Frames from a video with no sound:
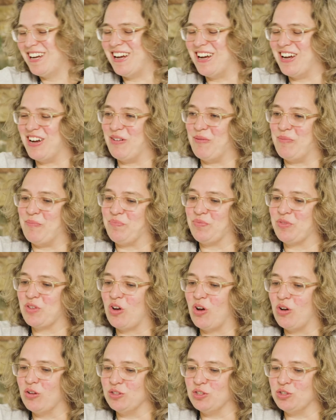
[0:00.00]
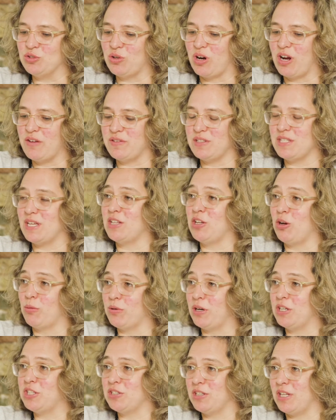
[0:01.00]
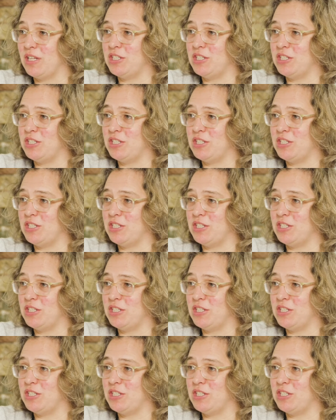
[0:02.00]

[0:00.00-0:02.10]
on driving down the operational